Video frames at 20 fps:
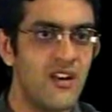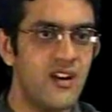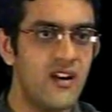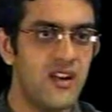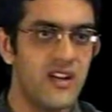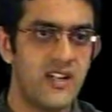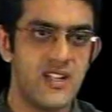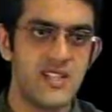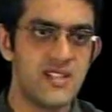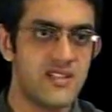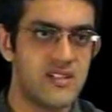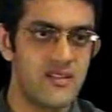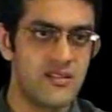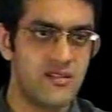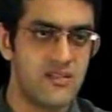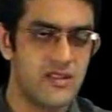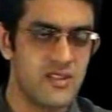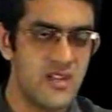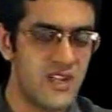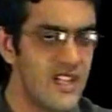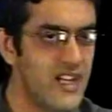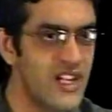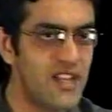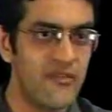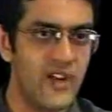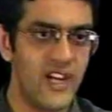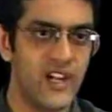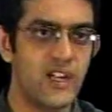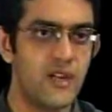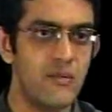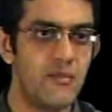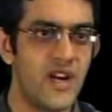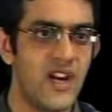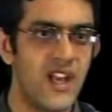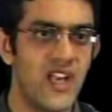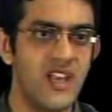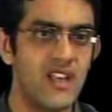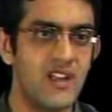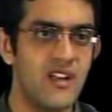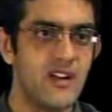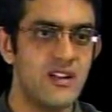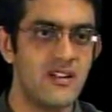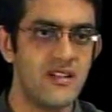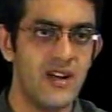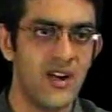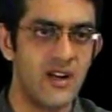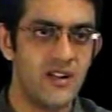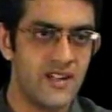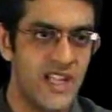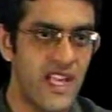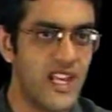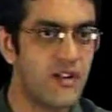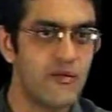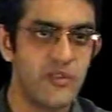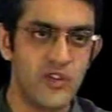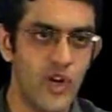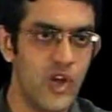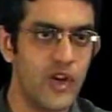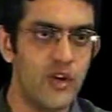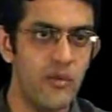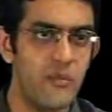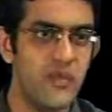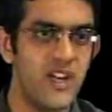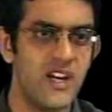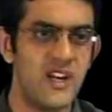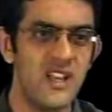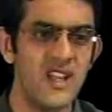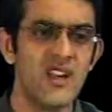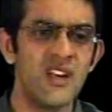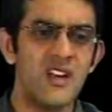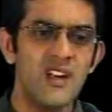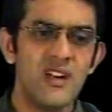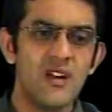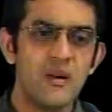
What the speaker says: it is certainly welcome, and I take it with all humility.